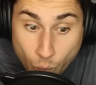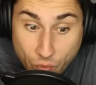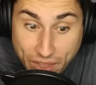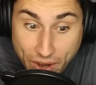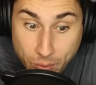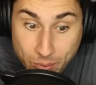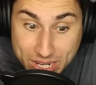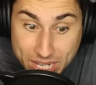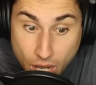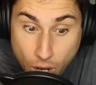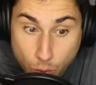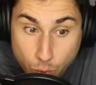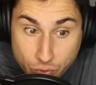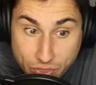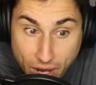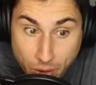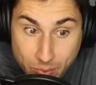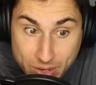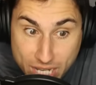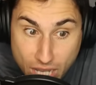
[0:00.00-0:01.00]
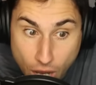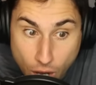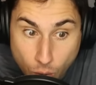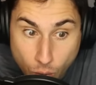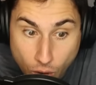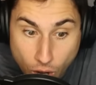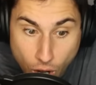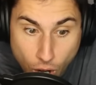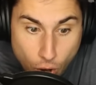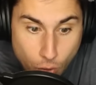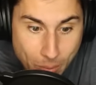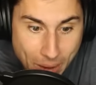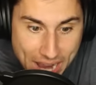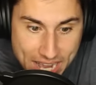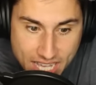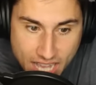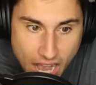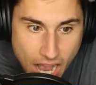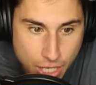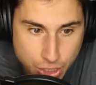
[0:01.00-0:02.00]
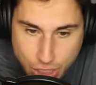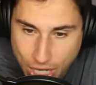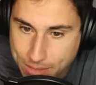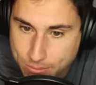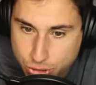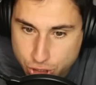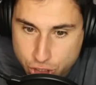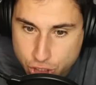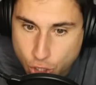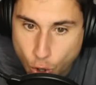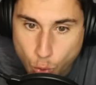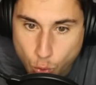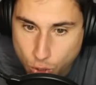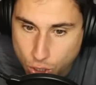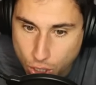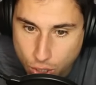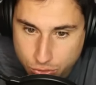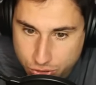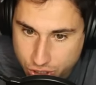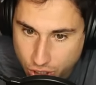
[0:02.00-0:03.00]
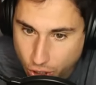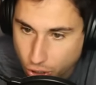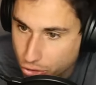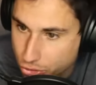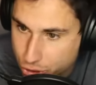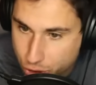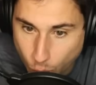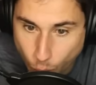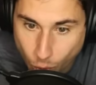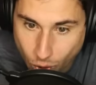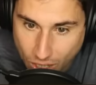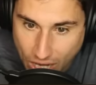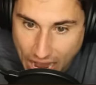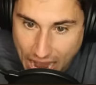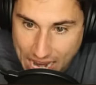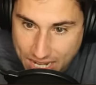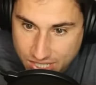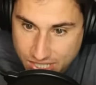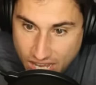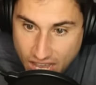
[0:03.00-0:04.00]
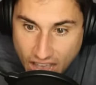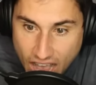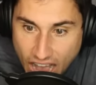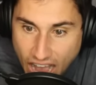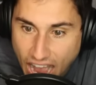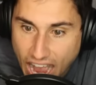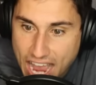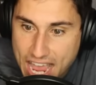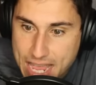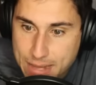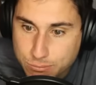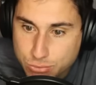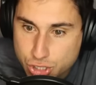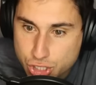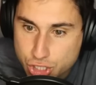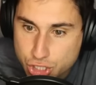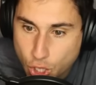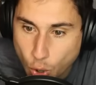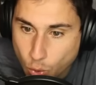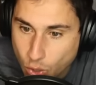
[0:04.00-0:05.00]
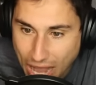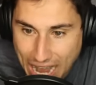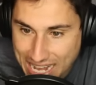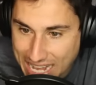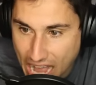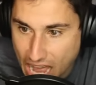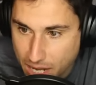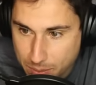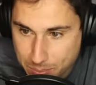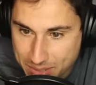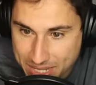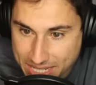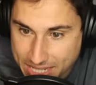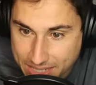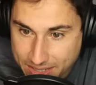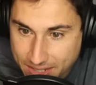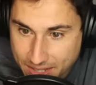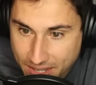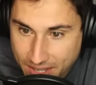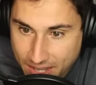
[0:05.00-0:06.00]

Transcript: There we go. There we go. Oh, my gosh. I'm so close to her score, guys. I am so... I gotta beat it.